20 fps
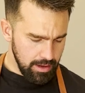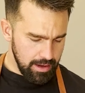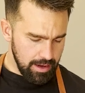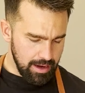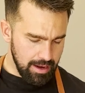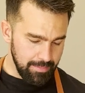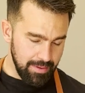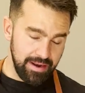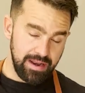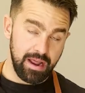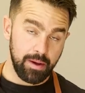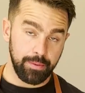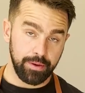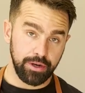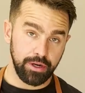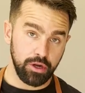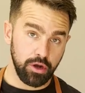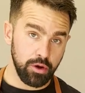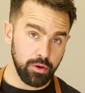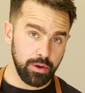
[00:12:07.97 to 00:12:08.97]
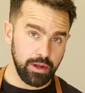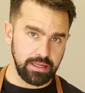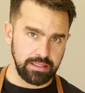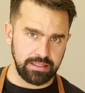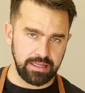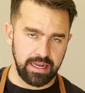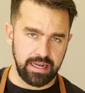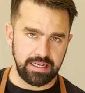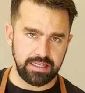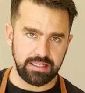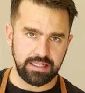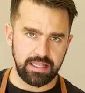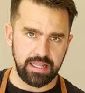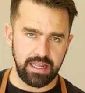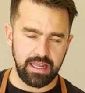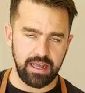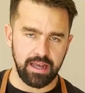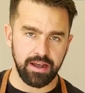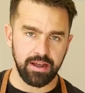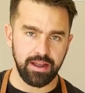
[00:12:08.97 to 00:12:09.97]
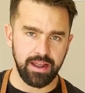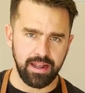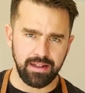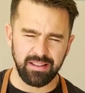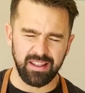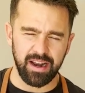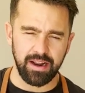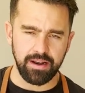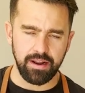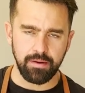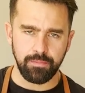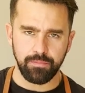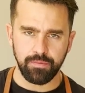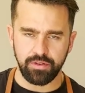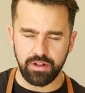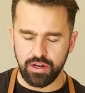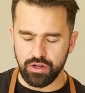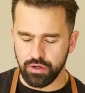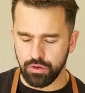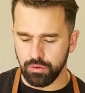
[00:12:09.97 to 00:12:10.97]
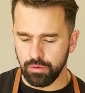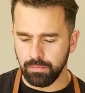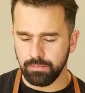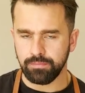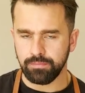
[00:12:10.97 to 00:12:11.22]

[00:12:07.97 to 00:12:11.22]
And now we're going to go and taste the entraña. Stay tuned.